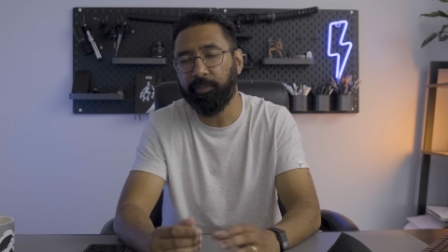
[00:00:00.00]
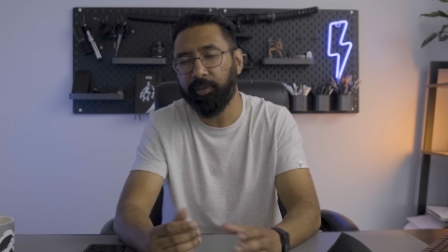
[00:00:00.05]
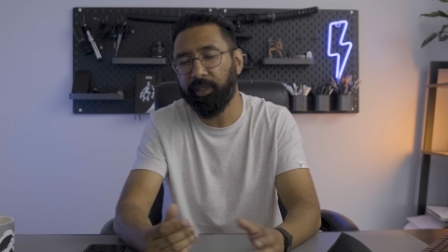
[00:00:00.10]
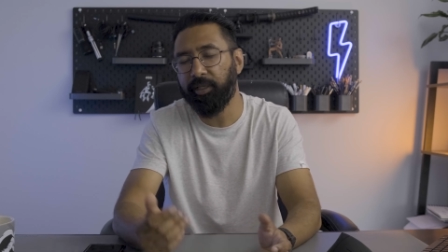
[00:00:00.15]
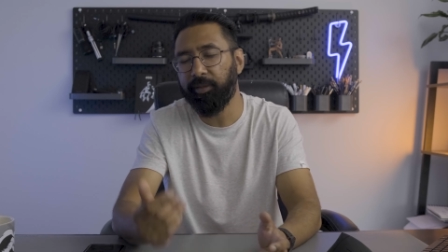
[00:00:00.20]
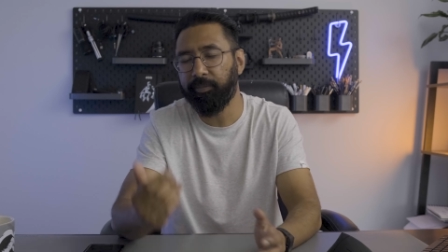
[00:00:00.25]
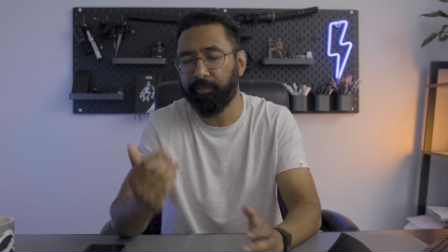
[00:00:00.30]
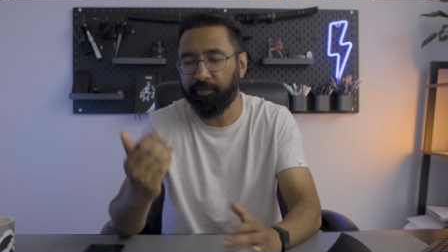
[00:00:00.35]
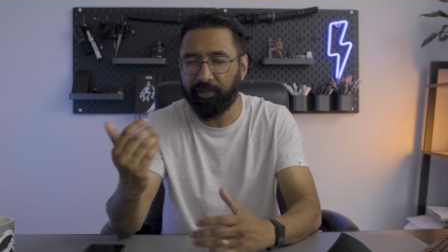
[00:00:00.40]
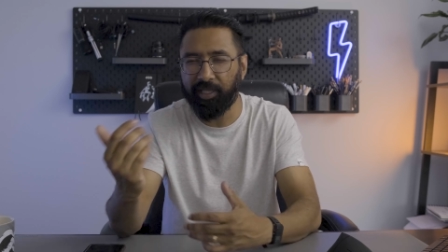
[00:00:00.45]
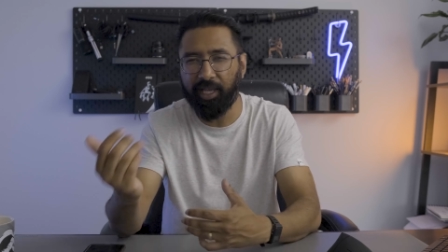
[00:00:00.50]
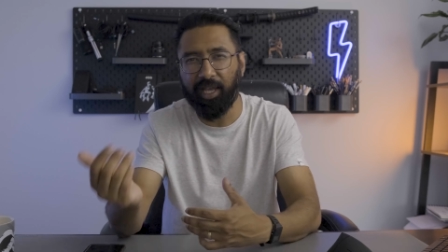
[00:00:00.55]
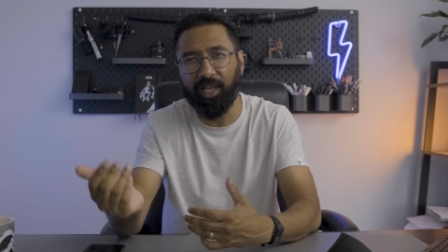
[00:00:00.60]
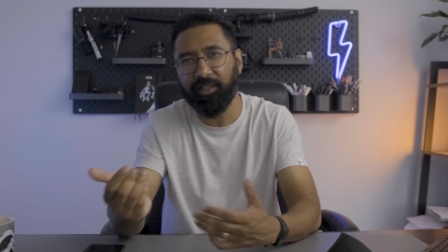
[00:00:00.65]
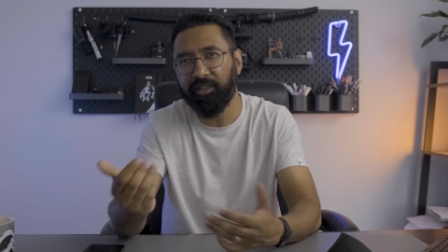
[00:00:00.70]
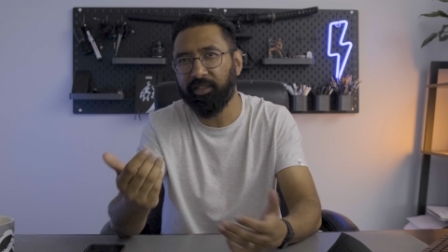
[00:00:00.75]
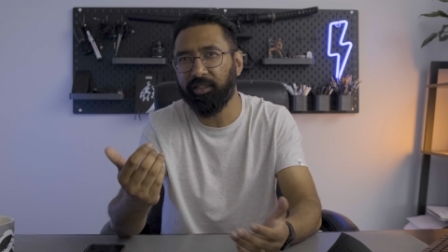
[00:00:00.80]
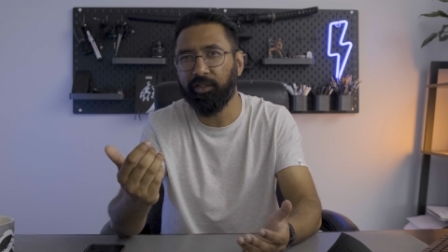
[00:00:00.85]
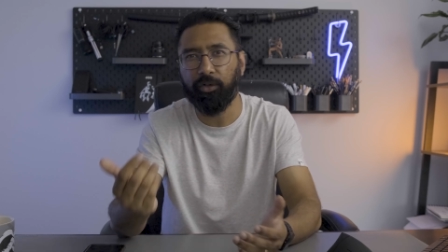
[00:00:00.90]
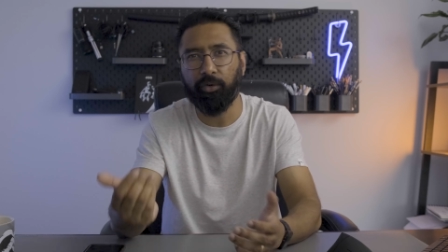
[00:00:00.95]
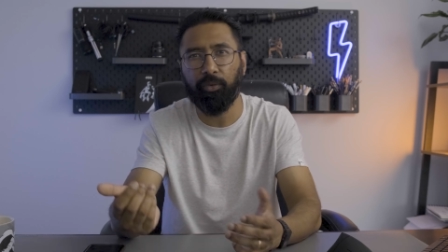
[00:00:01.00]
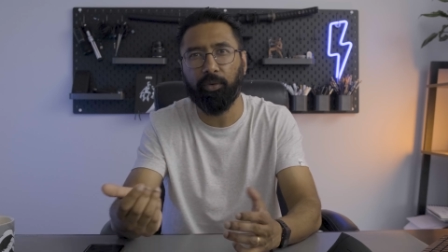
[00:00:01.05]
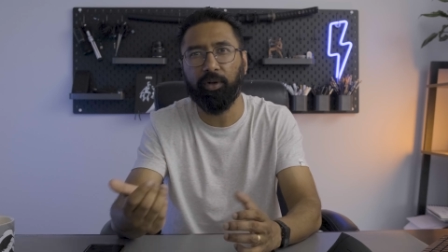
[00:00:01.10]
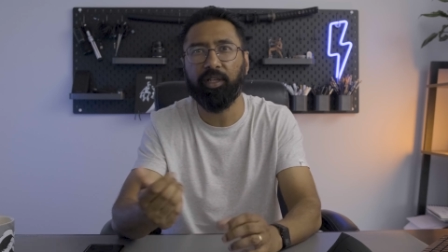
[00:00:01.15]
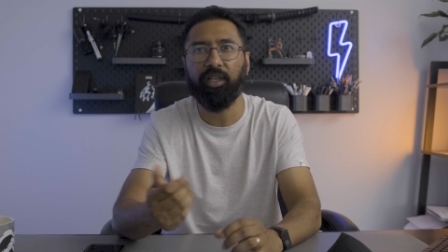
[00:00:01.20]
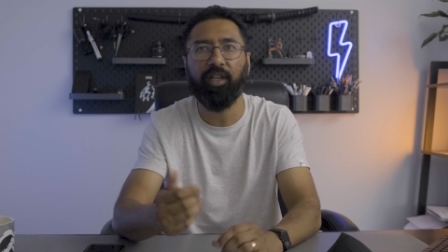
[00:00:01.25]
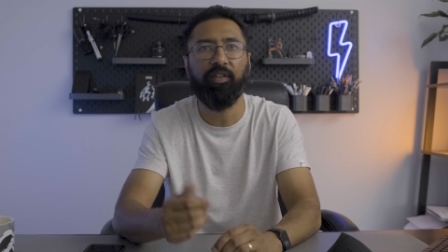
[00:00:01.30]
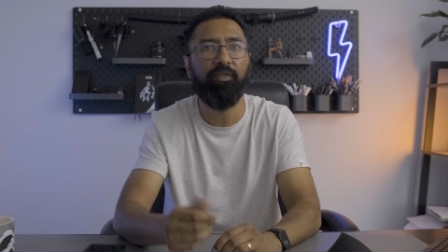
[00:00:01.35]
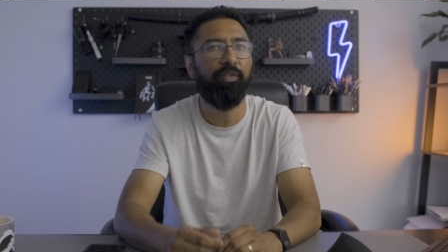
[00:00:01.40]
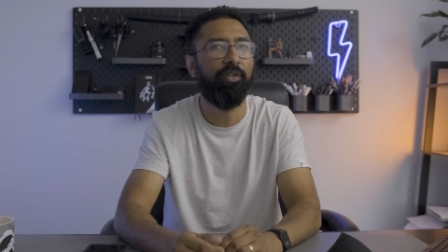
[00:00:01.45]
but that's a
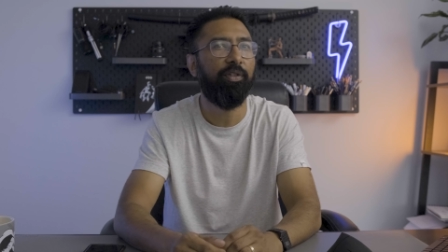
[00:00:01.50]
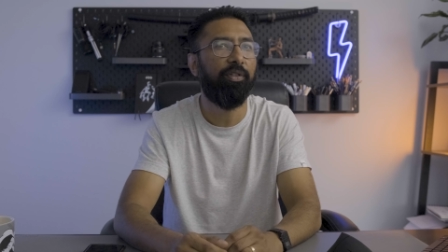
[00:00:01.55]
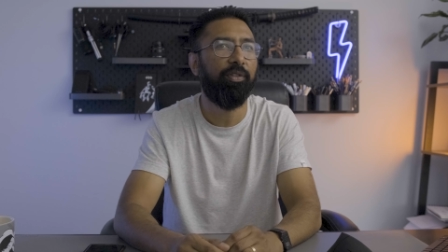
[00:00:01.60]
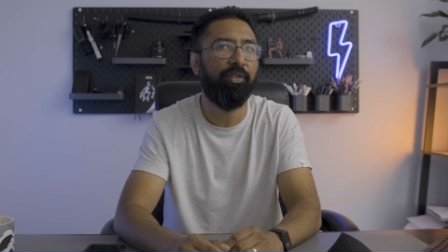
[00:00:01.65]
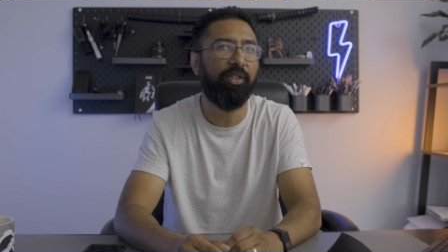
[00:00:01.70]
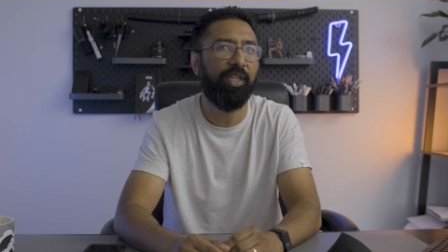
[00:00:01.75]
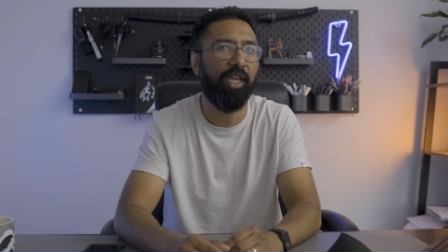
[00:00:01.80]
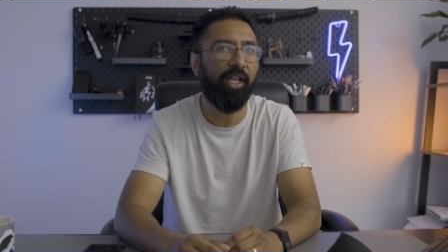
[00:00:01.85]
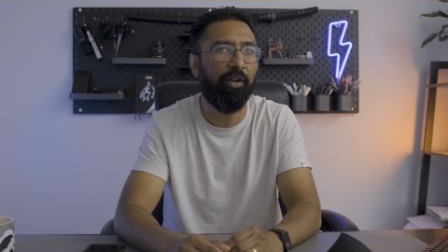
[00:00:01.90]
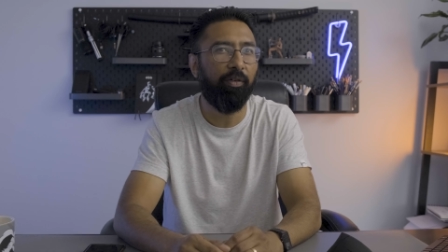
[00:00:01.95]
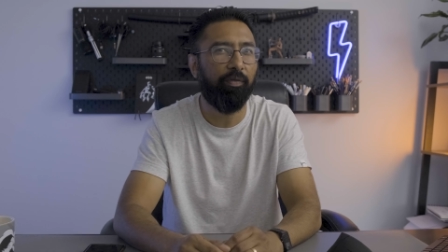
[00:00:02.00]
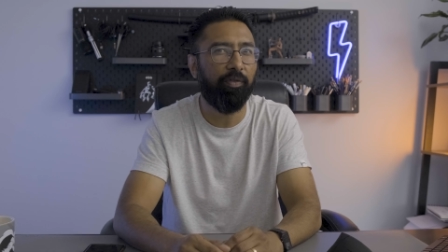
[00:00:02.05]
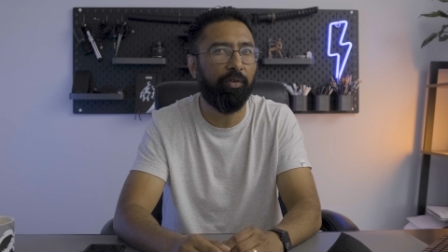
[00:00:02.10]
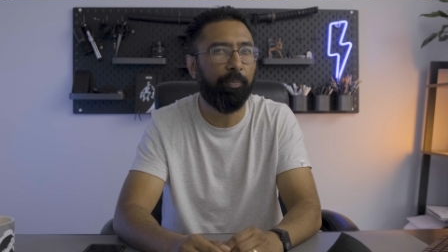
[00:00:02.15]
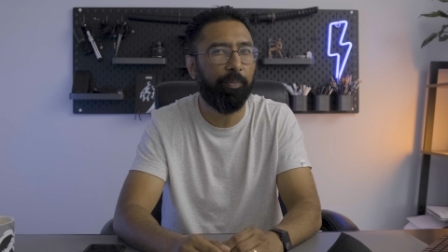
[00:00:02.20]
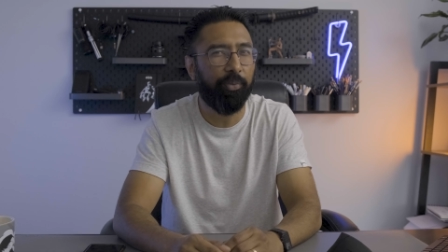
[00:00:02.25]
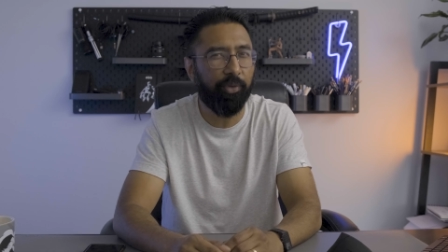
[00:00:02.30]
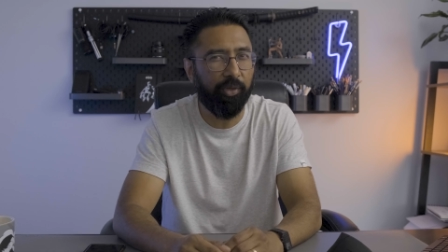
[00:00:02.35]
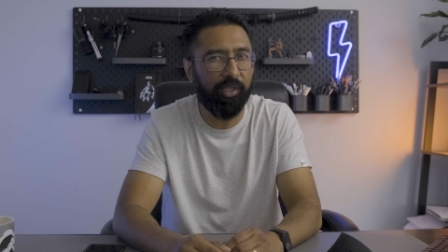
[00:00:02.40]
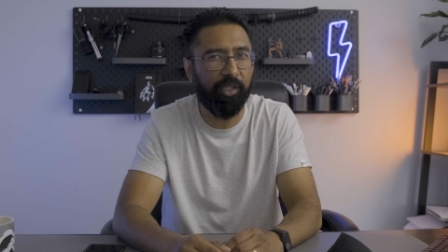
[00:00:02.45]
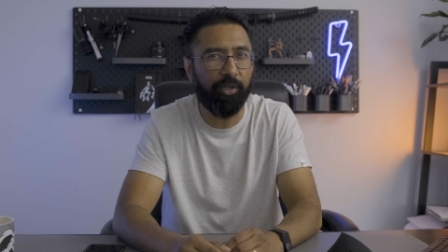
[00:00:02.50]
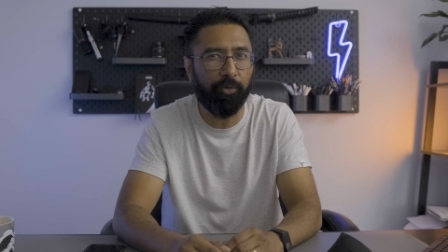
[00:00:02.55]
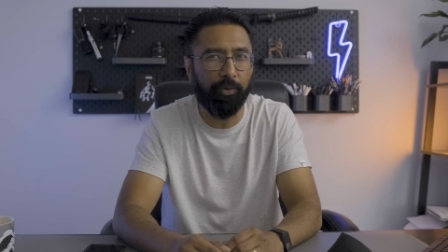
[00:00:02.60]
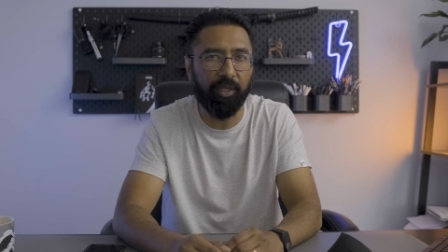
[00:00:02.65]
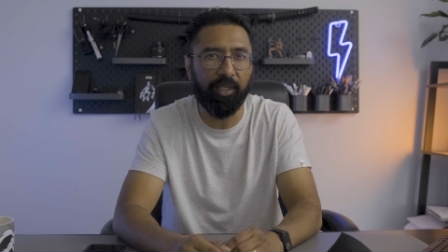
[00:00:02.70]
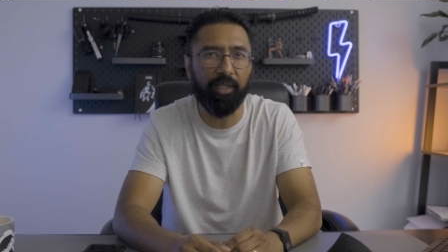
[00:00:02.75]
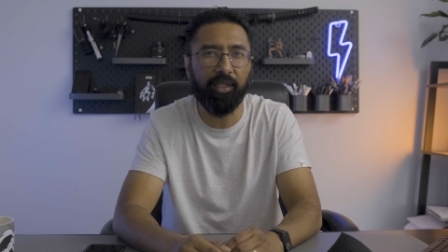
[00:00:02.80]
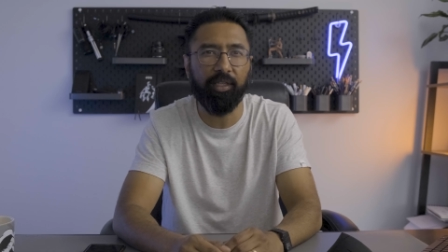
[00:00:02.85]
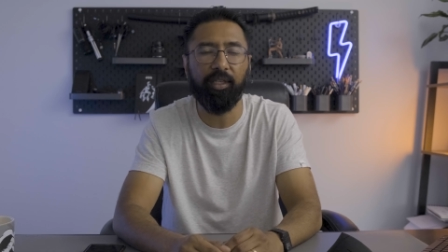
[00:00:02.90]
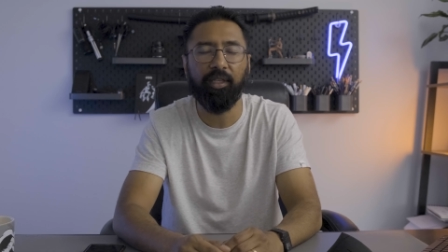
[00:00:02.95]
quirk I feel you get over pretty
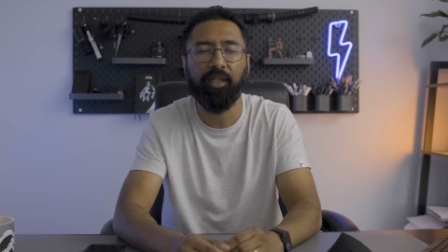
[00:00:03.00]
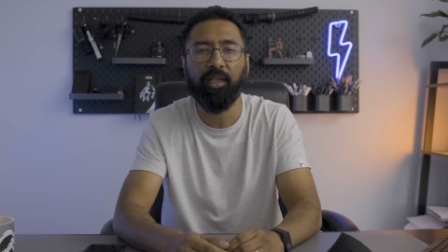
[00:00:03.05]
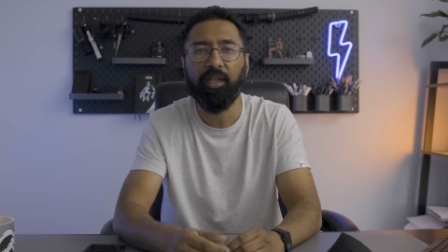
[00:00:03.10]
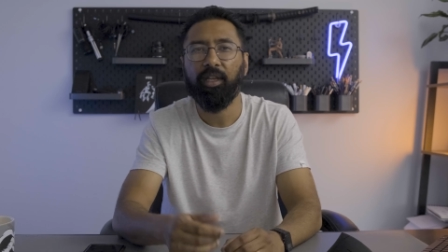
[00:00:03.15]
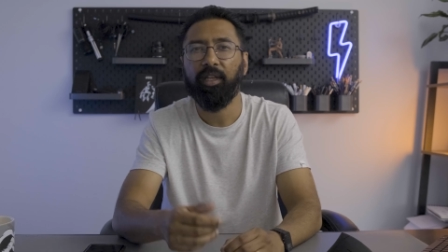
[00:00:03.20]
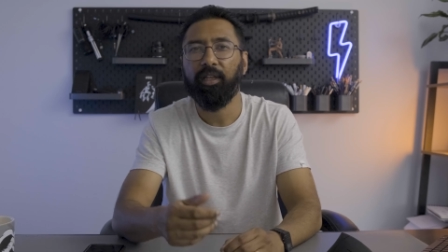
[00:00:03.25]
quickly